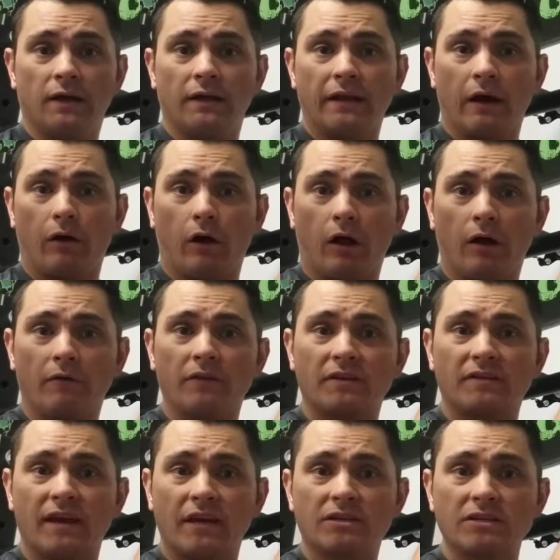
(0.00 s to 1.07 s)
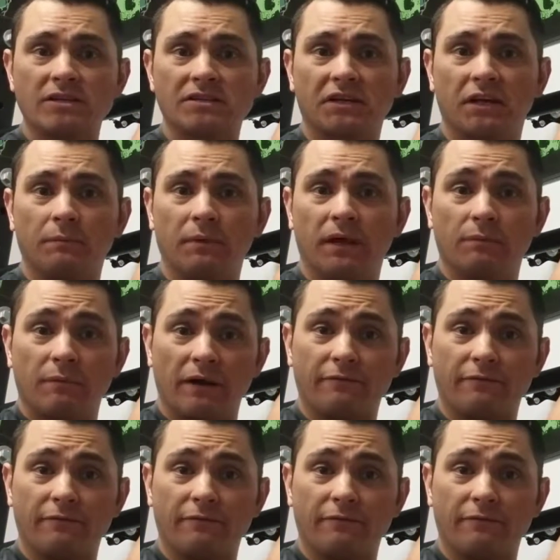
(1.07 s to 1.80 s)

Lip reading: Now, all of the tension is going to be in my